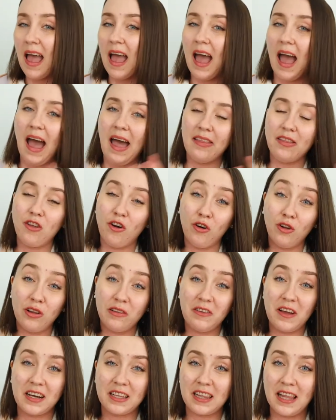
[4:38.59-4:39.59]
and the
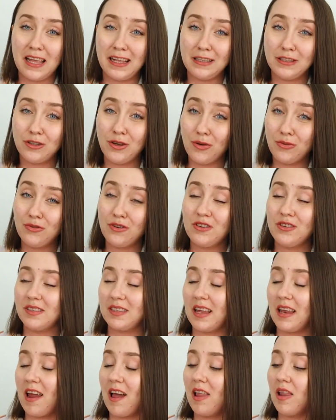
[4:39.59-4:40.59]
Olivia Klein toners
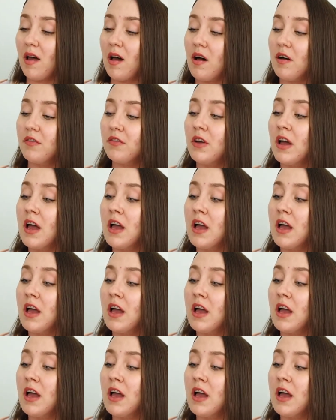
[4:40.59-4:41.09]
that I love.